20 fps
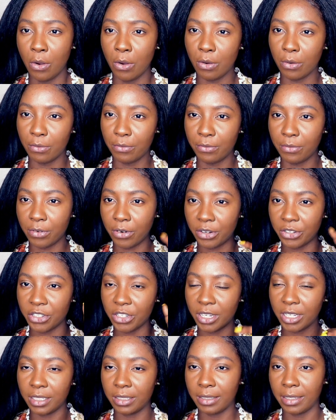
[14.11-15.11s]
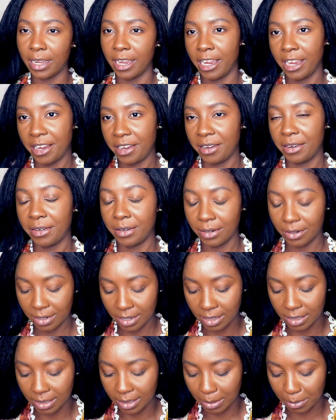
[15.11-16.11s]
a virgin hair
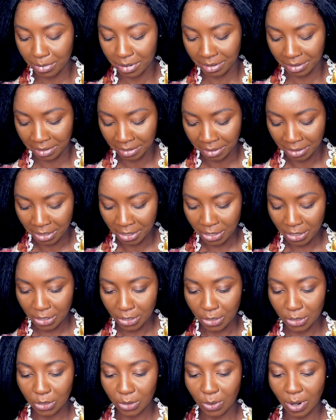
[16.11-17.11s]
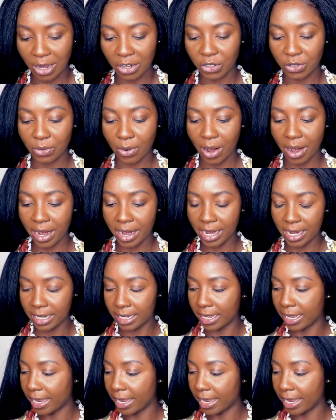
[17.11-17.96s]
or something. So I tried it.